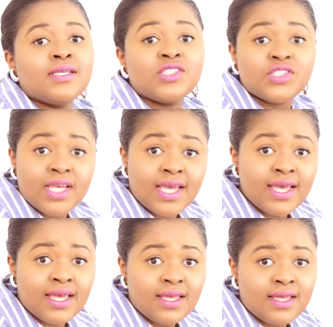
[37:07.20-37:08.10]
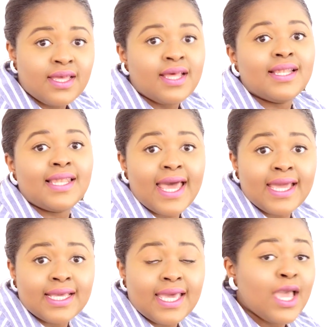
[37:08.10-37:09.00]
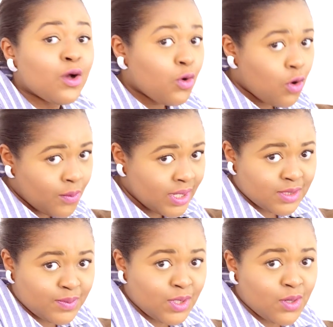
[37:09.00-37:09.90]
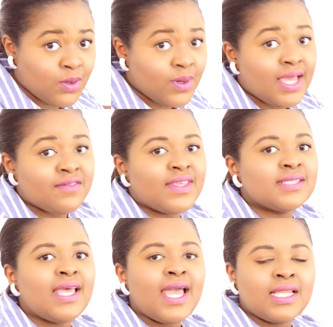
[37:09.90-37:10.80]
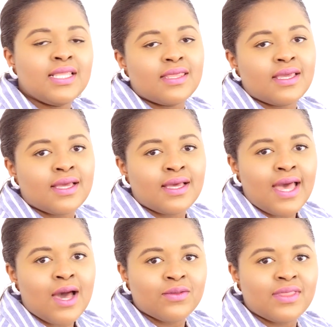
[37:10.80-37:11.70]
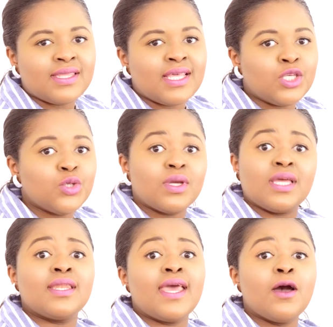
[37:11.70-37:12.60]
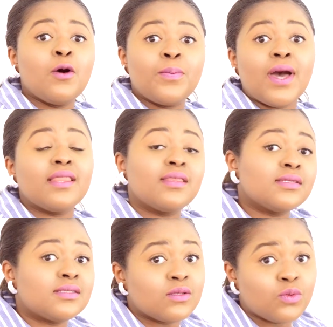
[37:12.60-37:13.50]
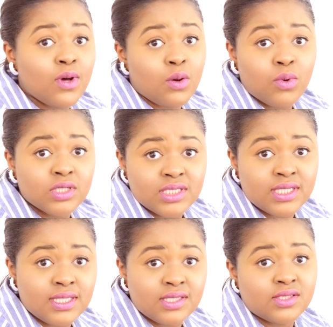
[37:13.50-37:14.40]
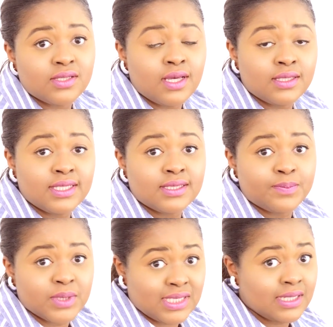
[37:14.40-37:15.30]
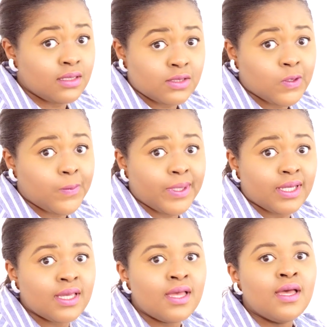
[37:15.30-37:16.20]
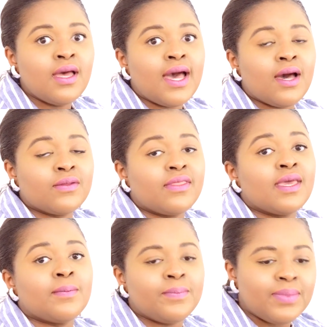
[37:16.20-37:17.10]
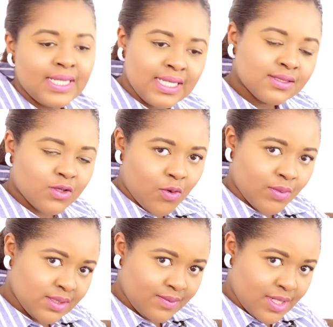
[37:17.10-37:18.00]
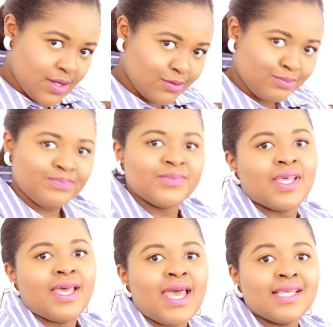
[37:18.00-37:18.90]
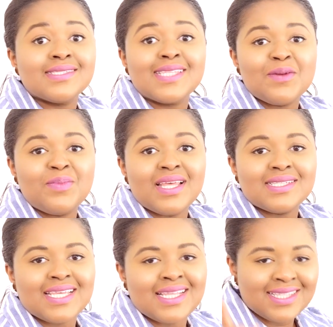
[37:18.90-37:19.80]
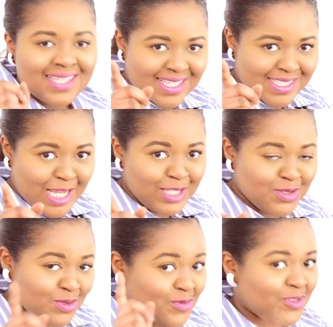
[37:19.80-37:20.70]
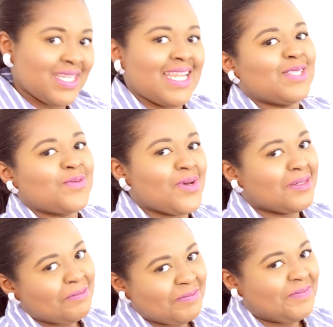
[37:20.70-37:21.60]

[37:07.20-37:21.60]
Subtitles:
share, like, and comment below. If there's anything out there that you can help others who are watching this particular topic out there, please comment below. And stay blessed and stay tuned for the next one.